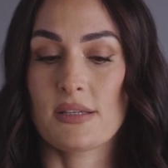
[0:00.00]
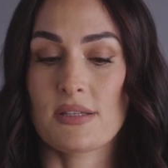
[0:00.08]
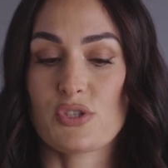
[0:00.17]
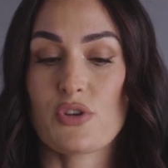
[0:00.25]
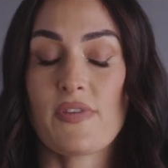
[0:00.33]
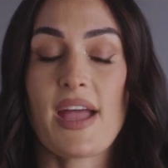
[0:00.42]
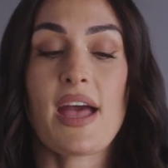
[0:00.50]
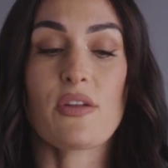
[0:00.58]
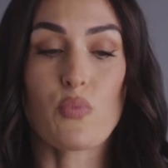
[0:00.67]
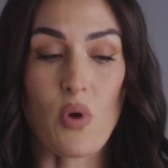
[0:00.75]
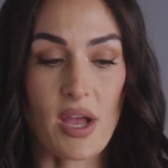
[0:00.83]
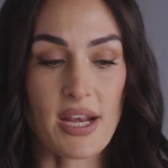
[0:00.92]
So if I had
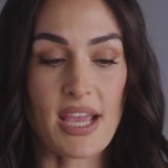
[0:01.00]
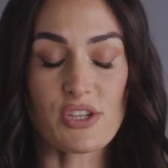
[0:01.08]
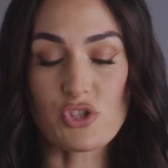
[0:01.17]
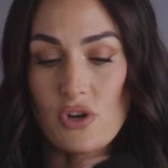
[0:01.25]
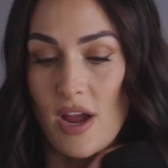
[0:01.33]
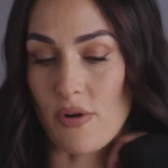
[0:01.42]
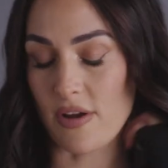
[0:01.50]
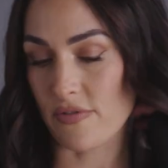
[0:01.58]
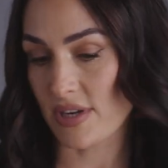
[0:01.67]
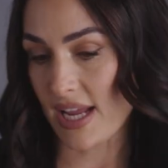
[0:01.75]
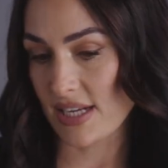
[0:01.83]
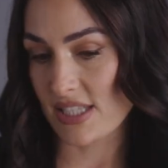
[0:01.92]
1 extra hour
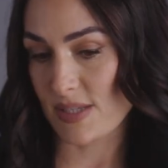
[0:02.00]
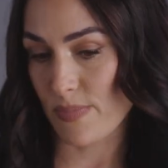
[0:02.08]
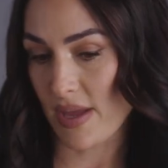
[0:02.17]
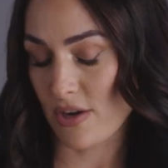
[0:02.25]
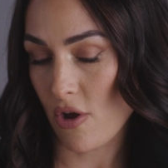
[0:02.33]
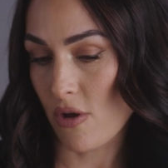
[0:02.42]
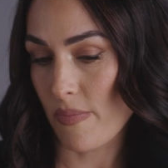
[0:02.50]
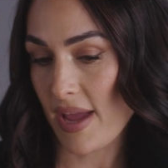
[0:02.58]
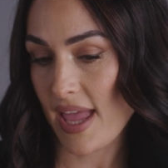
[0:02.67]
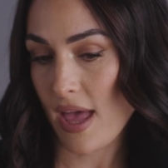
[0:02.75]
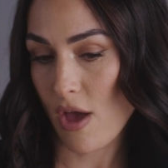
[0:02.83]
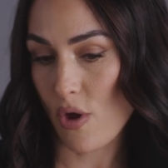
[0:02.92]
every day to spend on my
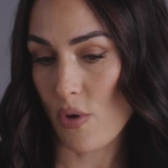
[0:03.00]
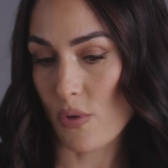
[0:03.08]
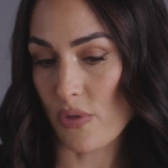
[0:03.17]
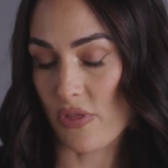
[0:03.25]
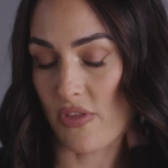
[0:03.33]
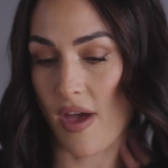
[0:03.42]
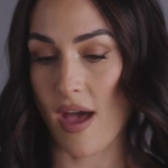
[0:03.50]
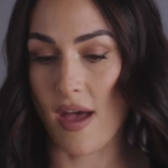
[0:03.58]
health,